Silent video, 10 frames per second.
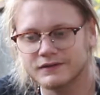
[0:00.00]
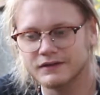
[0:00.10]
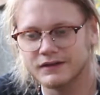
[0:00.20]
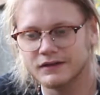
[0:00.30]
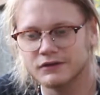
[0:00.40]

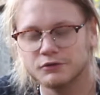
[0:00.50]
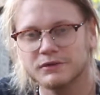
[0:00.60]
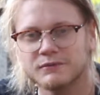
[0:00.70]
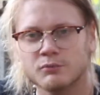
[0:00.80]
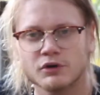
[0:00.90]
to get a little
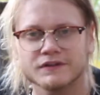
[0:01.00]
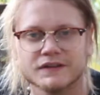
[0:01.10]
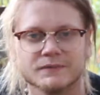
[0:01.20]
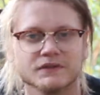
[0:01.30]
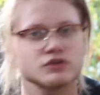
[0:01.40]
bit of more
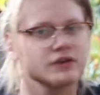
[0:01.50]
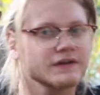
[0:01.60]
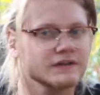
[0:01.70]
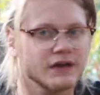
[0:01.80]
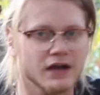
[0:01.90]
tips and
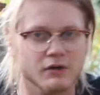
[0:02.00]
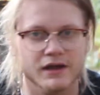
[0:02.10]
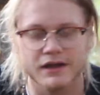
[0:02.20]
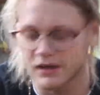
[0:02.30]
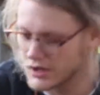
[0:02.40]
tricks on how
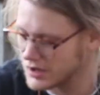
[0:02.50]
I,